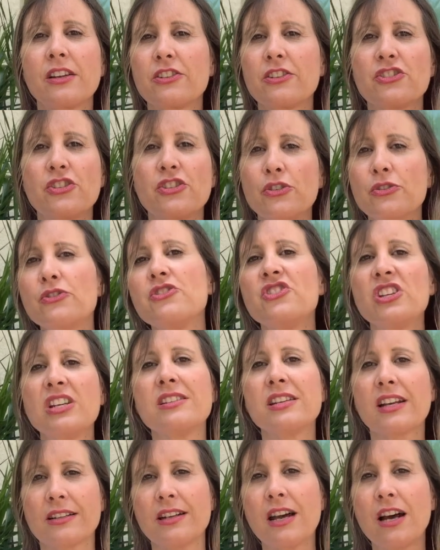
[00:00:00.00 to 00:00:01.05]
2G
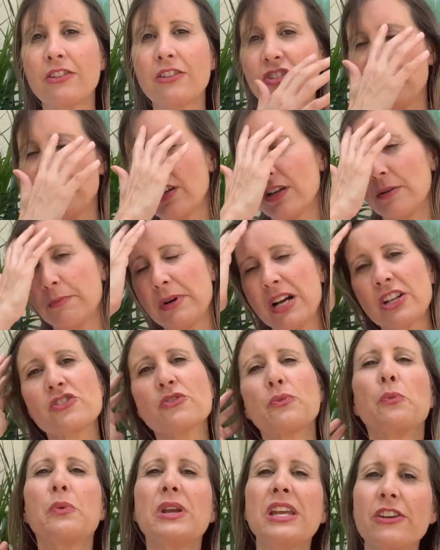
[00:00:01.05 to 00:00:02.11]
technology, a much
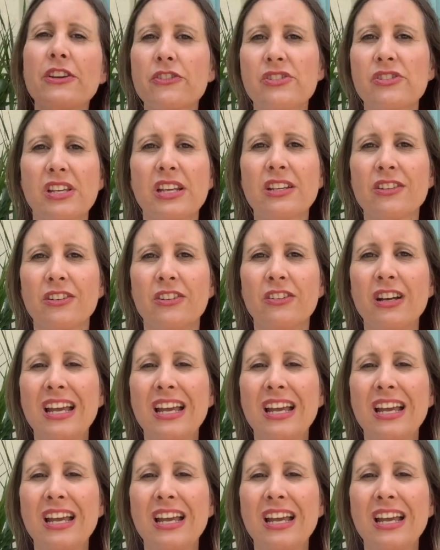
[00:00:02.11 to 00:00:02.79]
weaker signal,